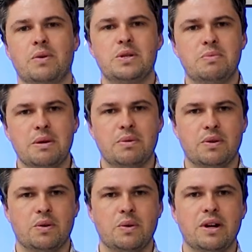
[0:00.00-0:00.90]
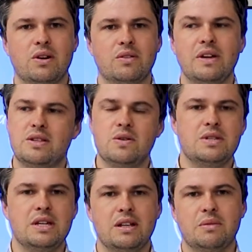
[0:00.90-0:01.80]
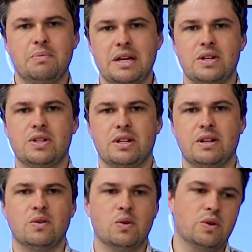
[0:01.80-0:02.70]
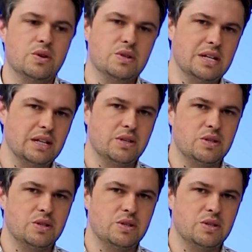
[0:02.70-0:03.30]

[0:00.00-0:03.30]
most people are aware of, is New Zealand pension or New Zealand